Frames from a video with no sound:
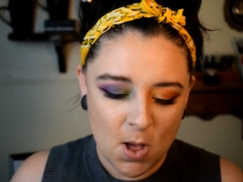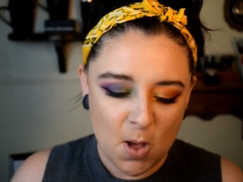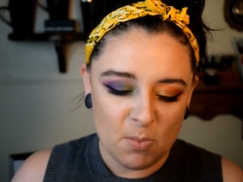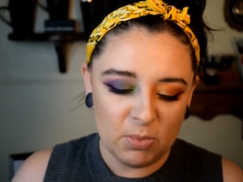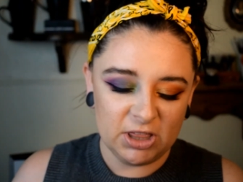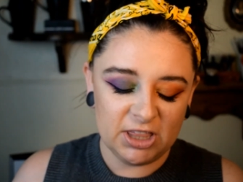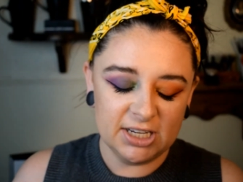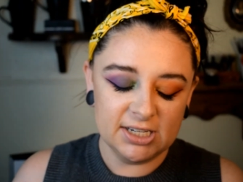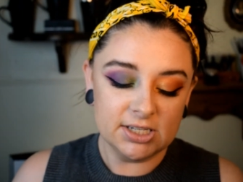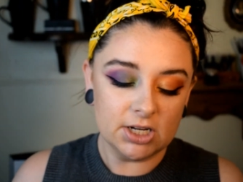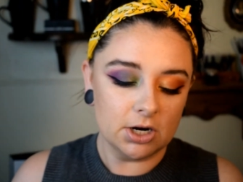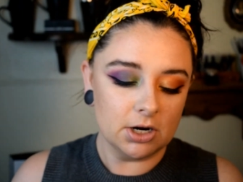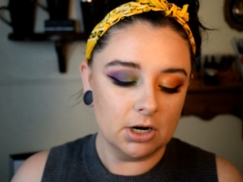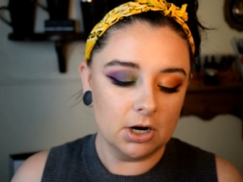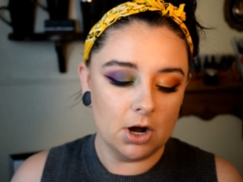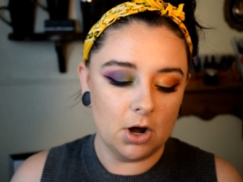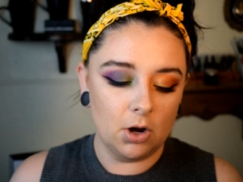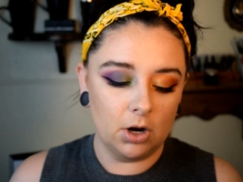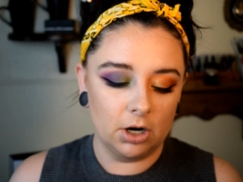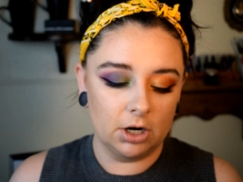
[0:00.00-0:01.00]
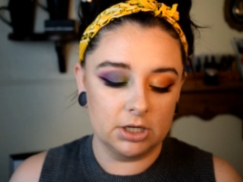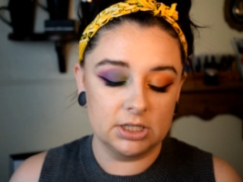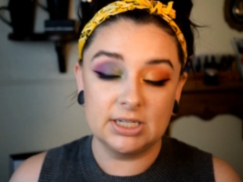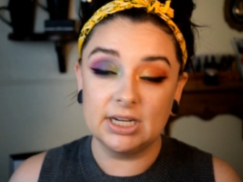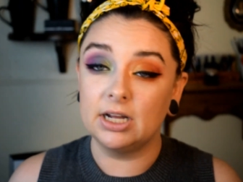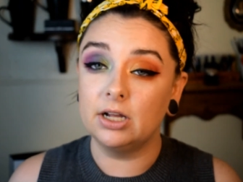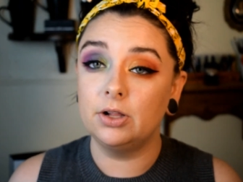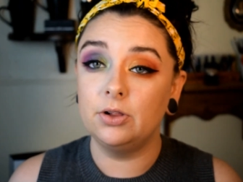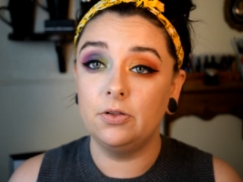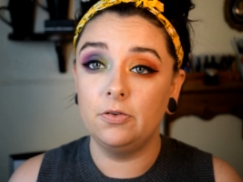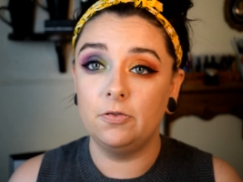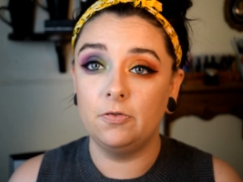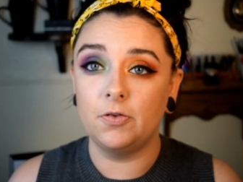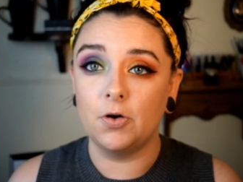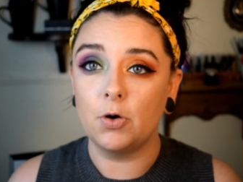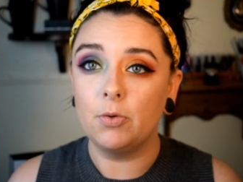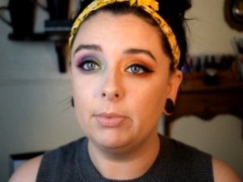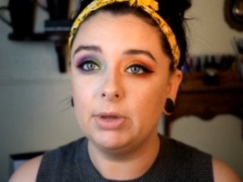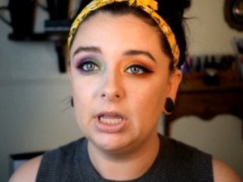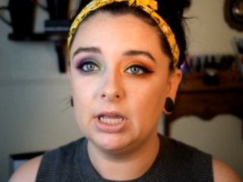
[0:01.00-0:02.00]
But these are our Dell
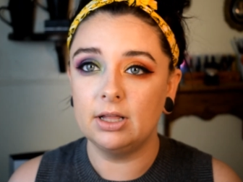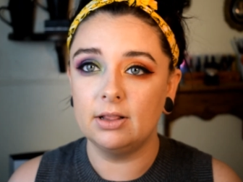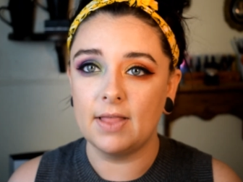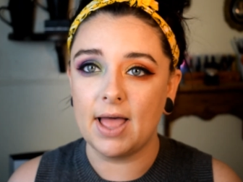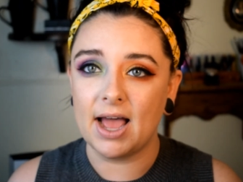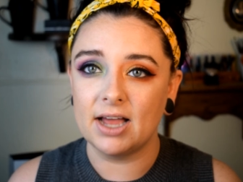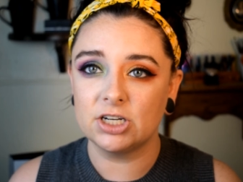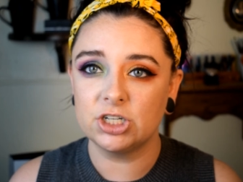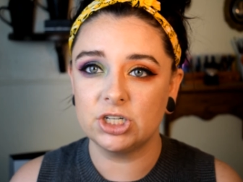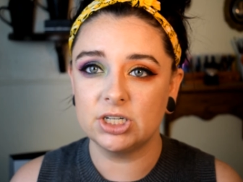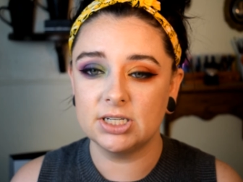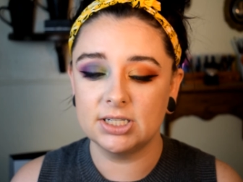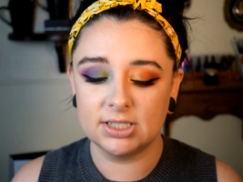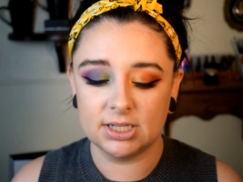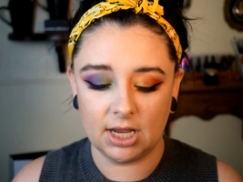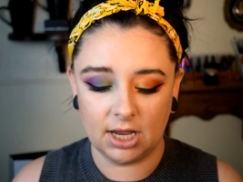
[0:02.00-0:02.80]
Faux Mink lashes,